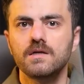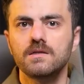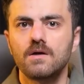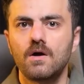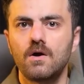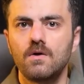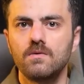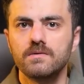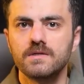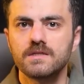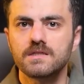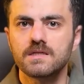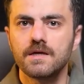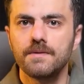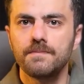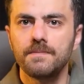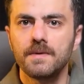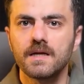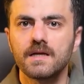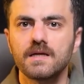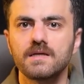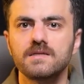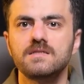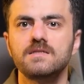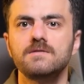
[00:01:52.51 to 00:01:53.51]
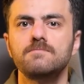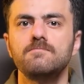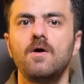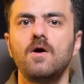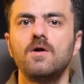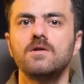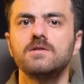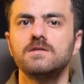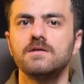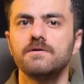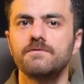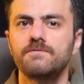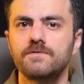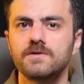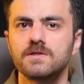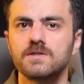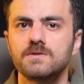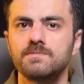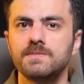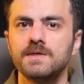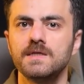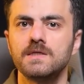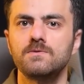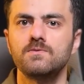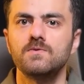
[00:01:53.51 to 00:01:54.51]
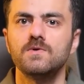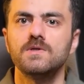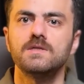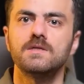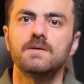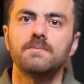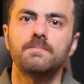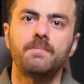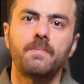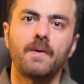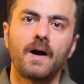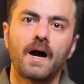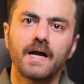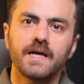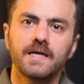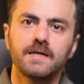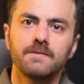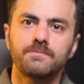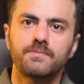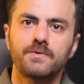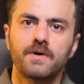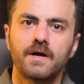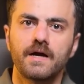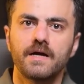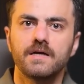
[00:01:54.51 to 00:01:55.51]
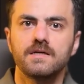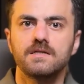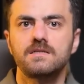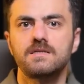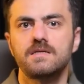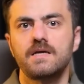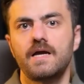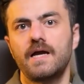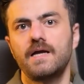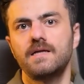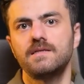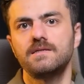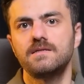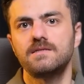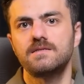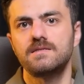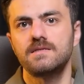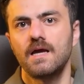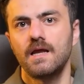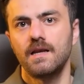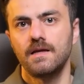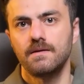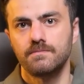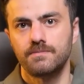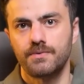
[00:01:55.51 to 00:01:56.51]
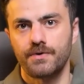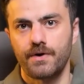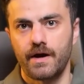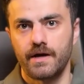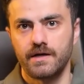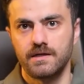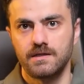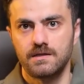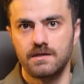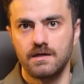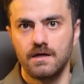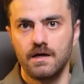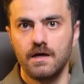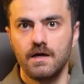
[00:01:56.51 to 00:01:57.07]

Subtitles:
always keeping a small difference between the buying price and the selling price.